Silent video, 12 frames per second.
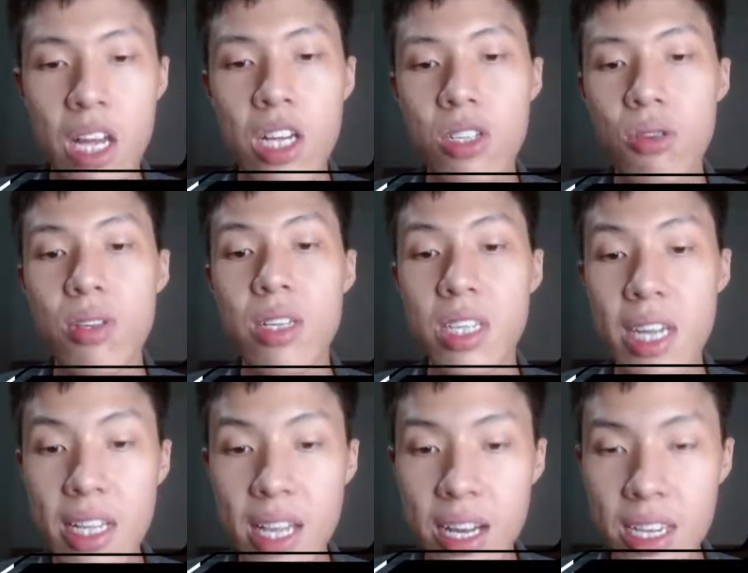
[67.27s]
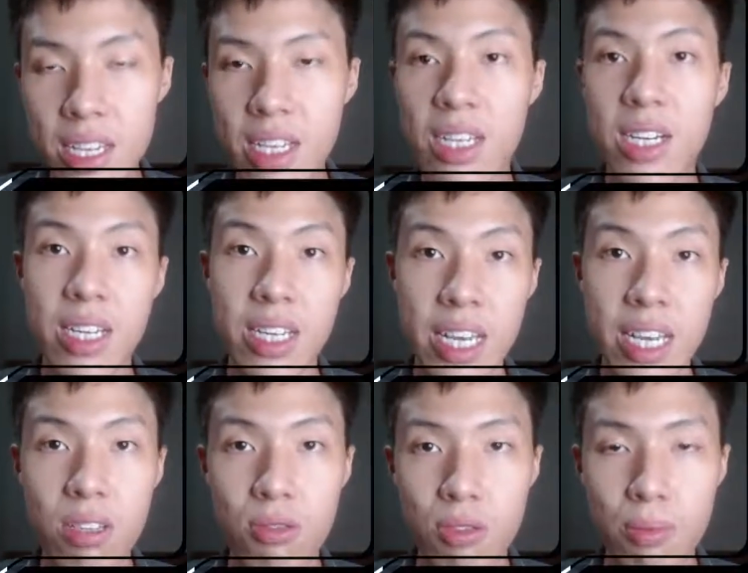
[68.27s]
So the theta here, again,
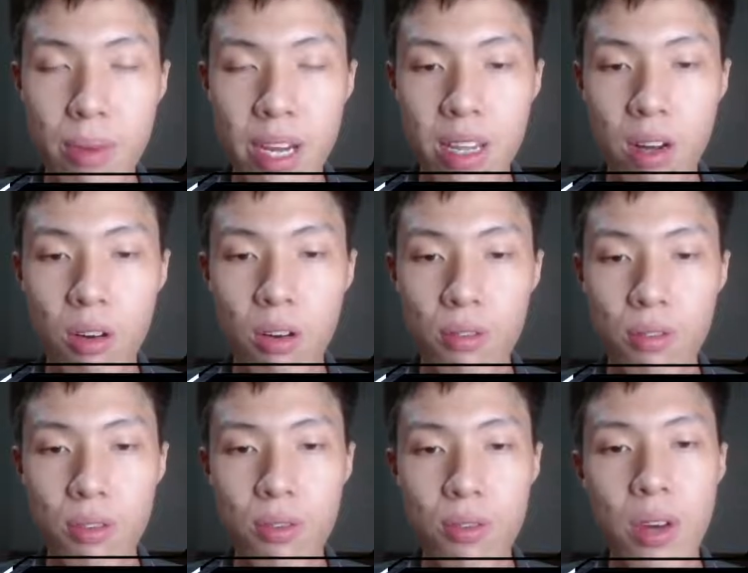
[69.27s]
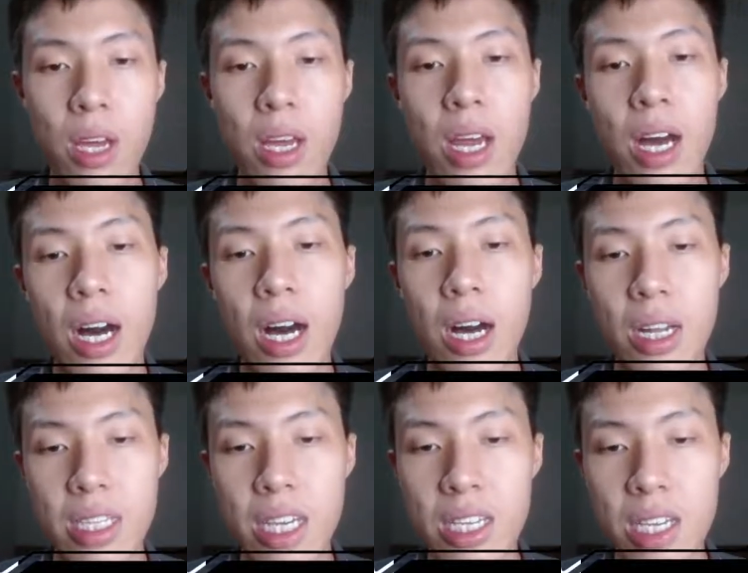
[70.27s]
to remind all of you, uh,
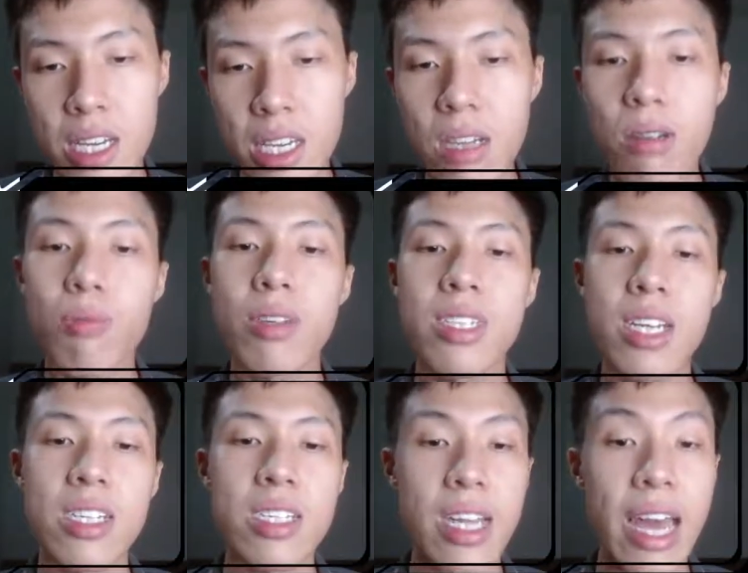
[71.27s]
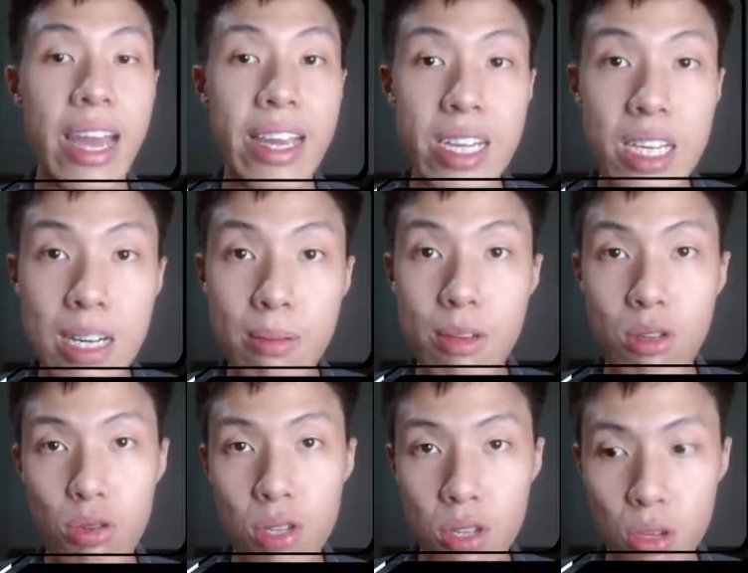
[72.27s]
theta here represents the angle
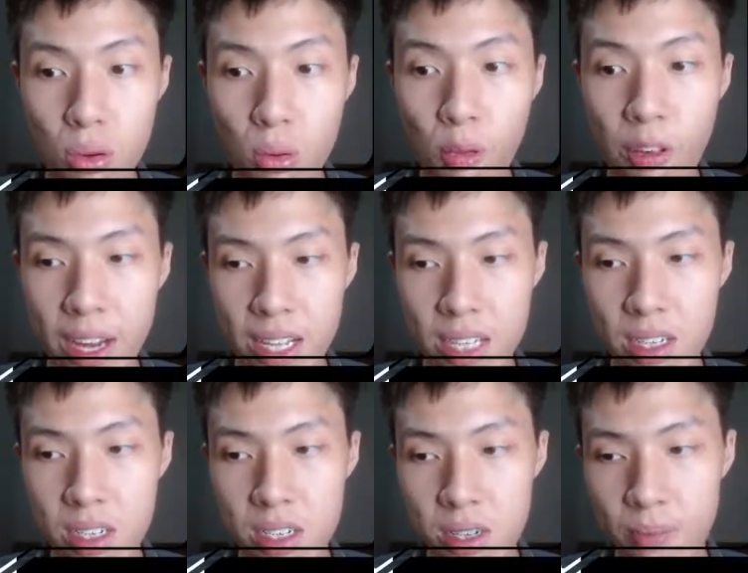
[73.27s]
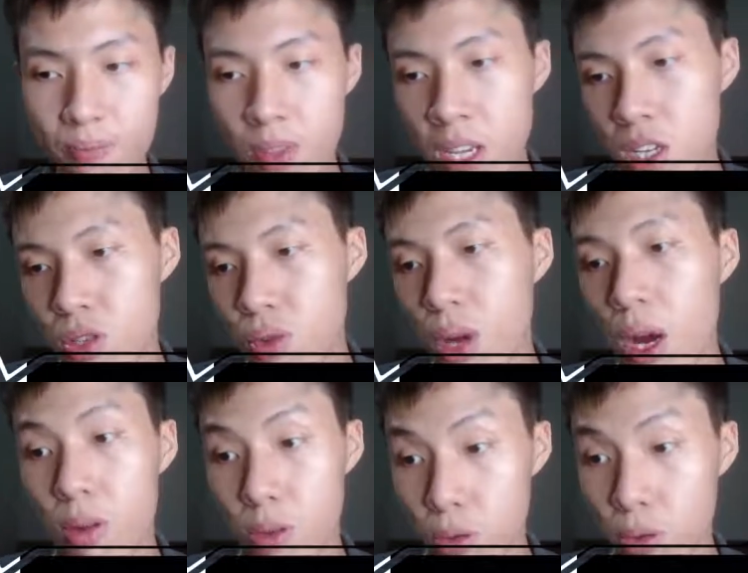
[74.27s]
between two vectors. So
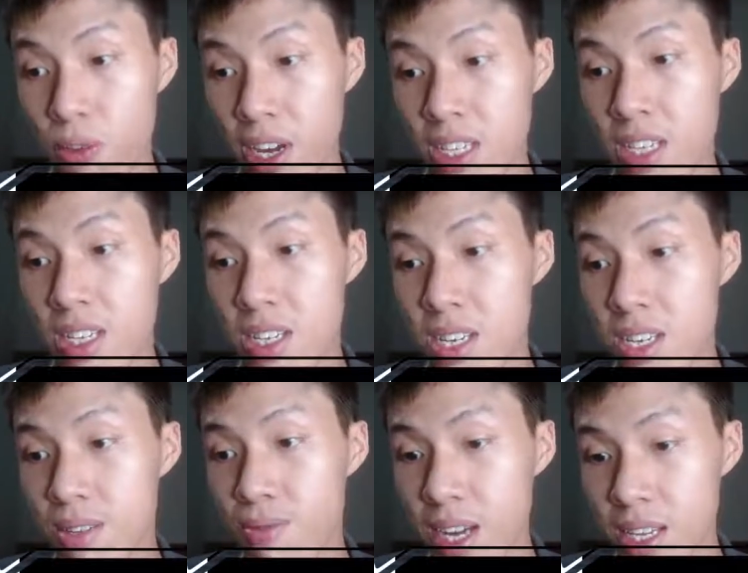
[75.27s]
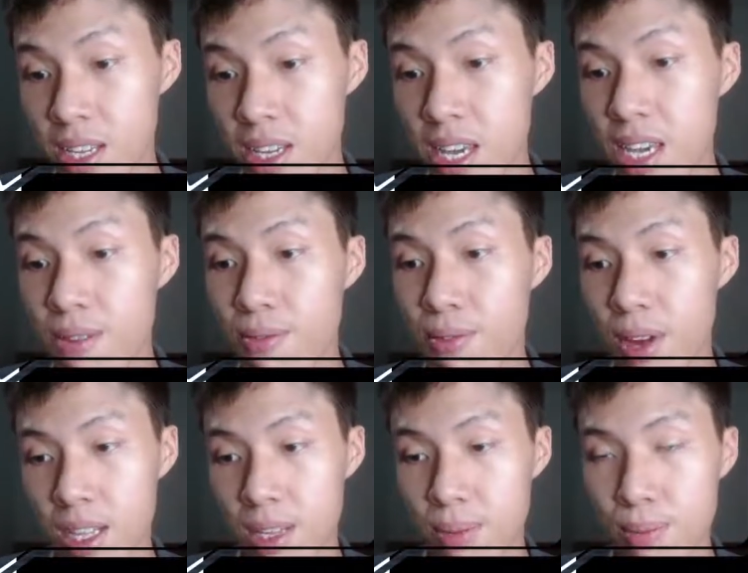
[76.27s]
our two vectors here is vector A and
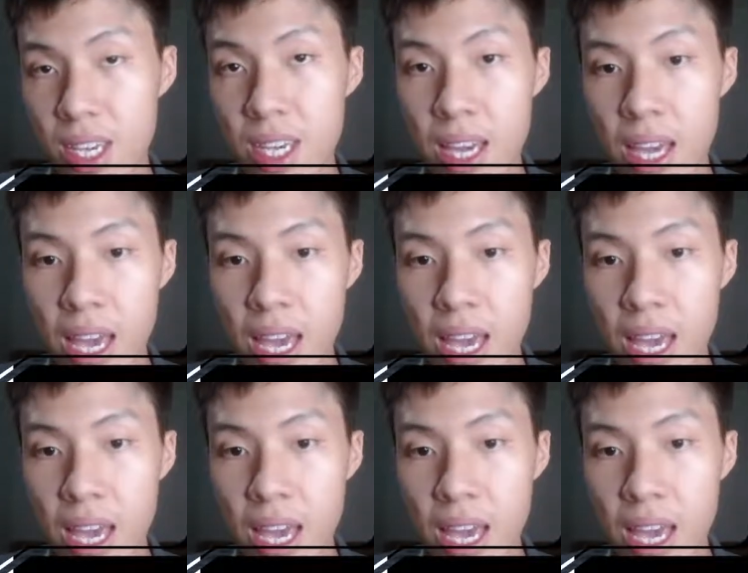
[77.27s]
vector B.